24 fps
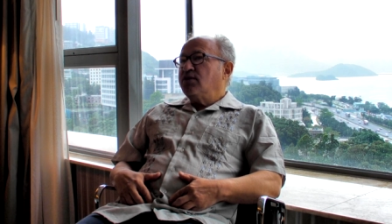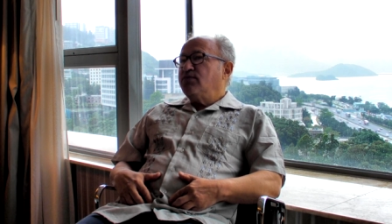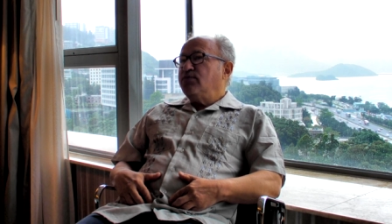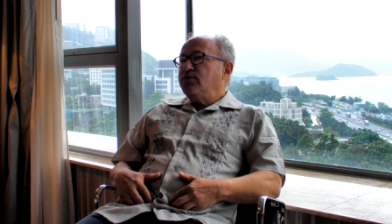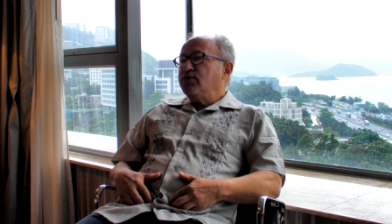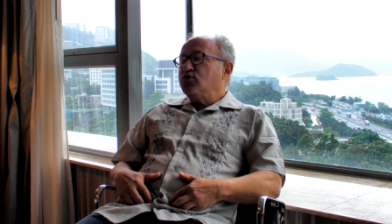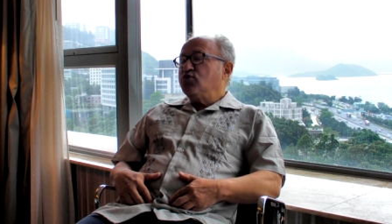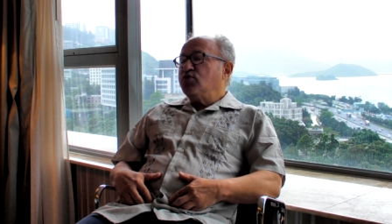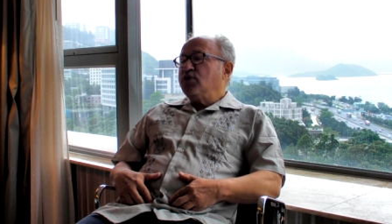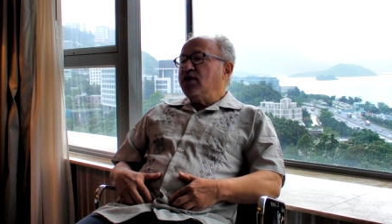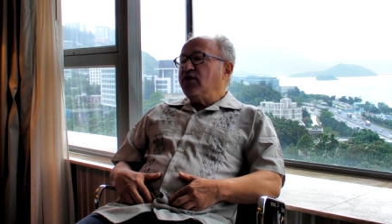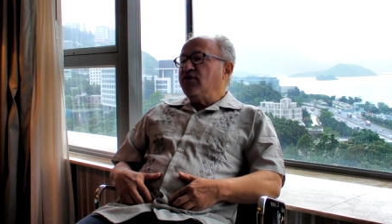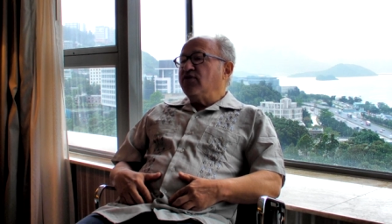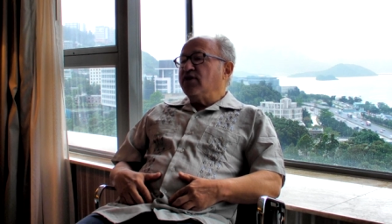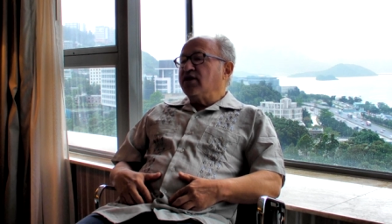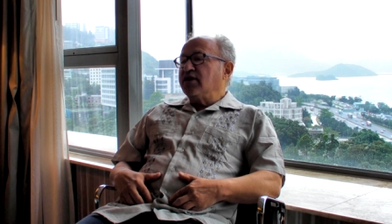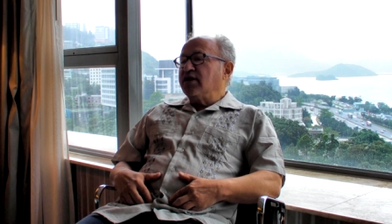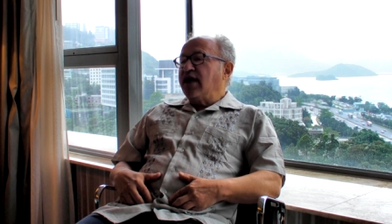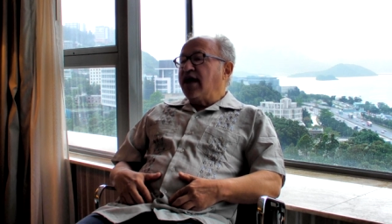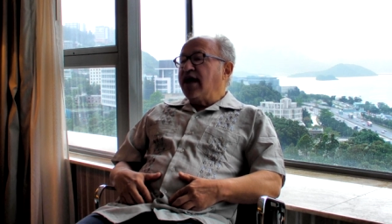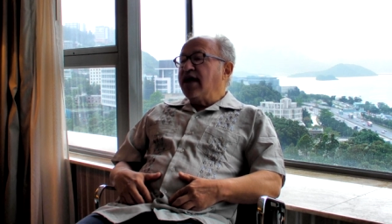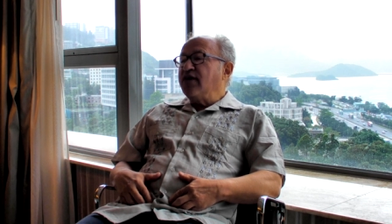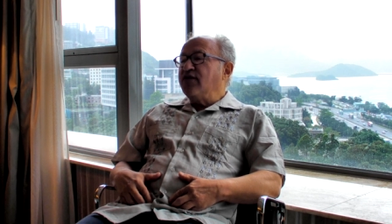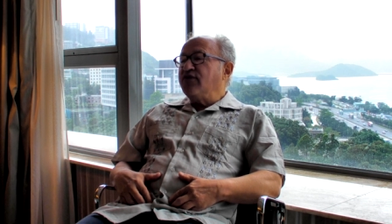between the
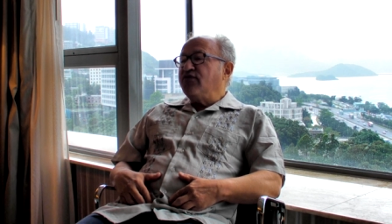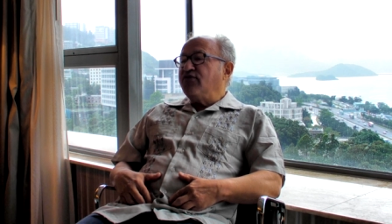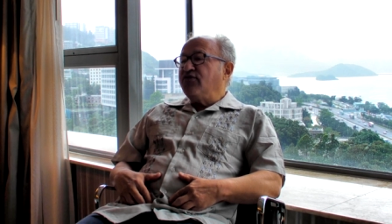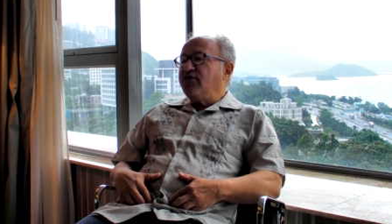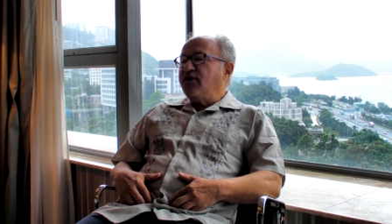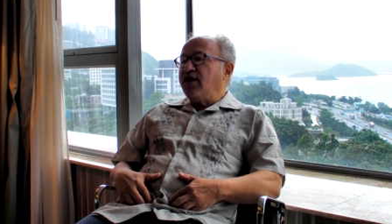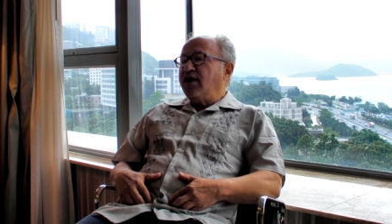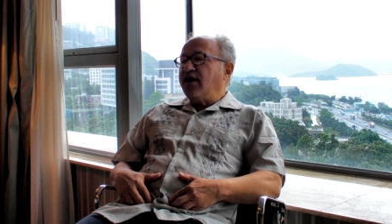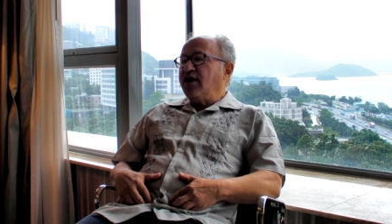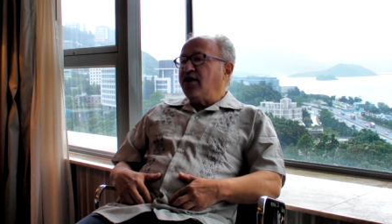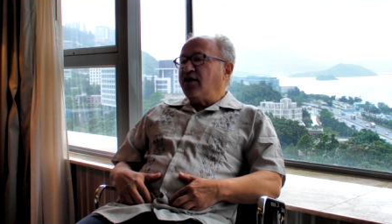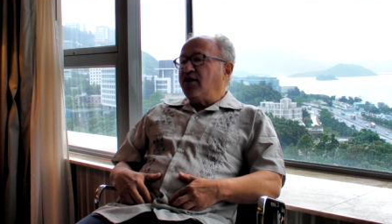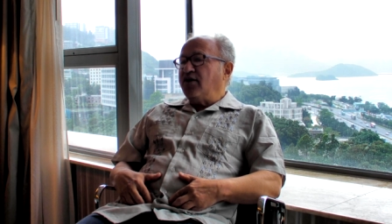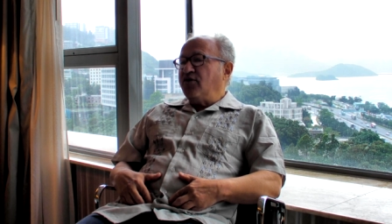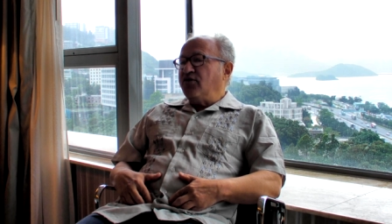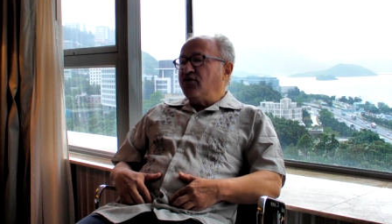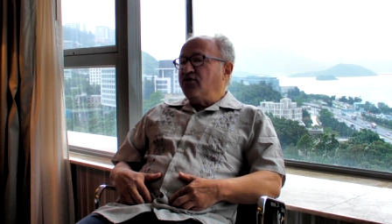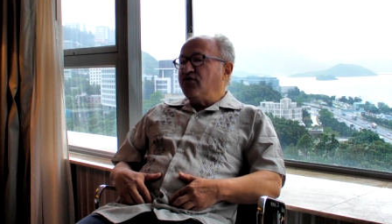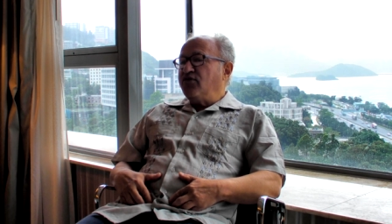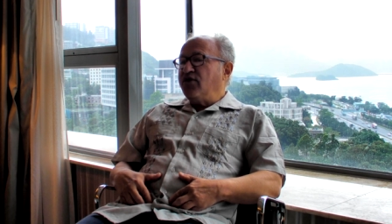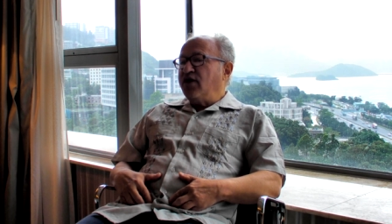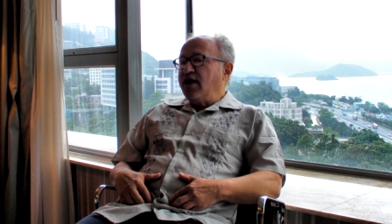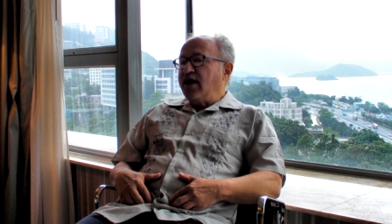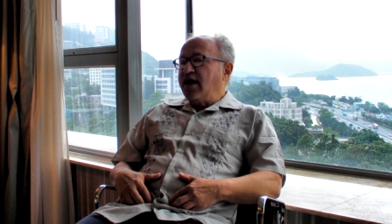life
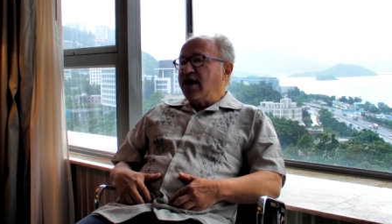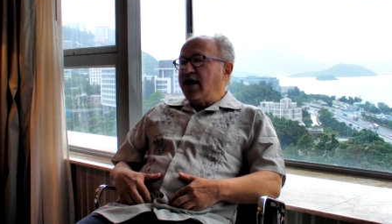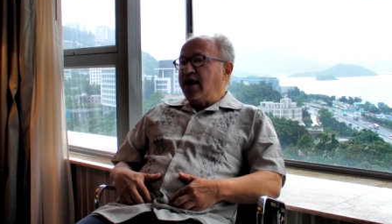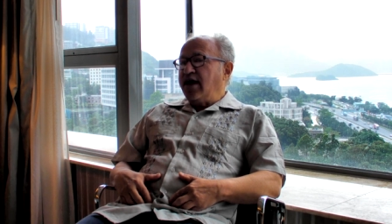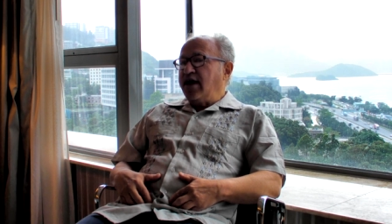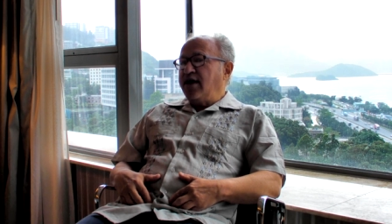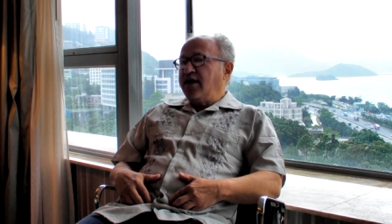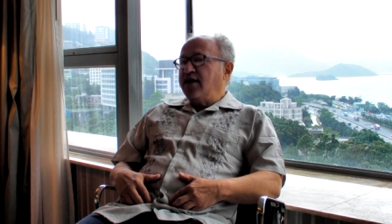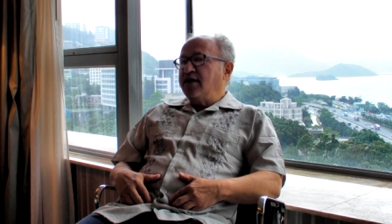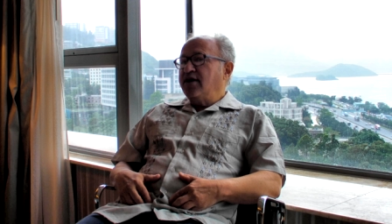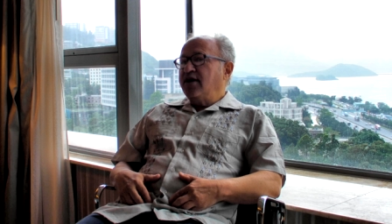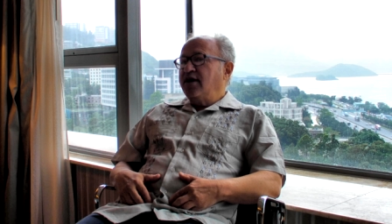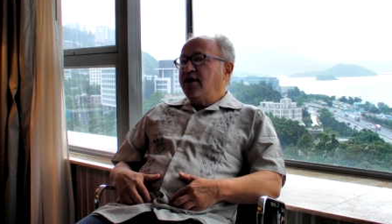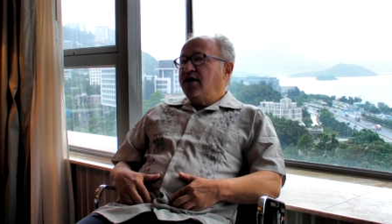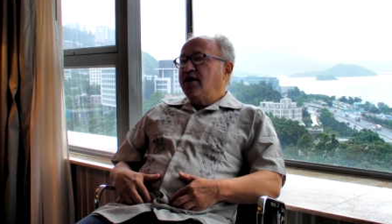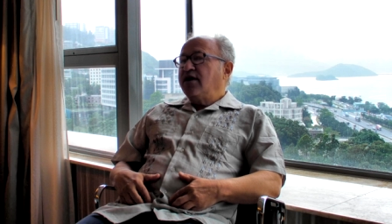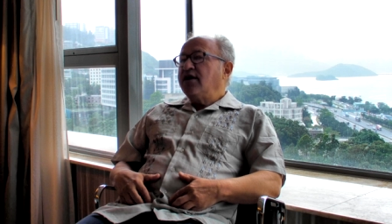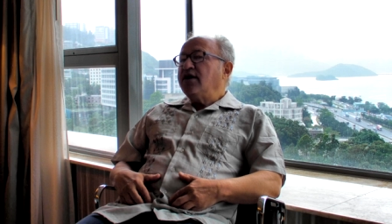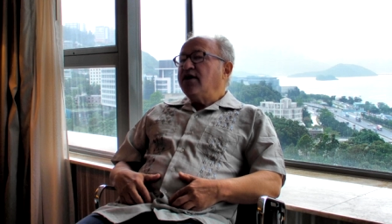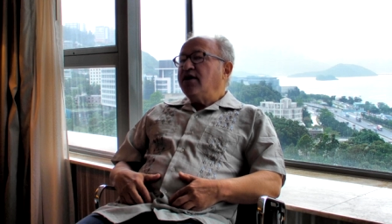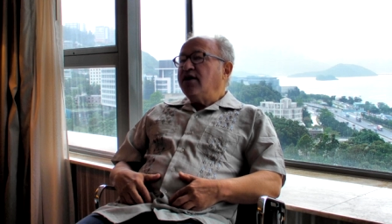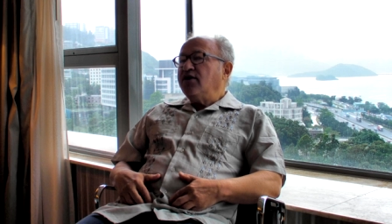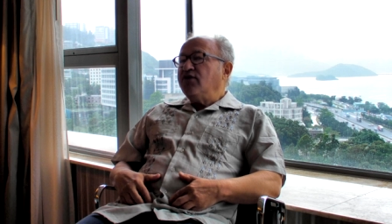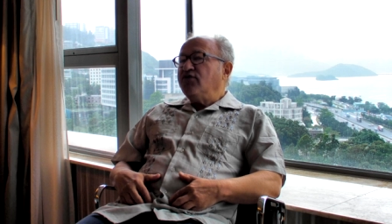of a uh,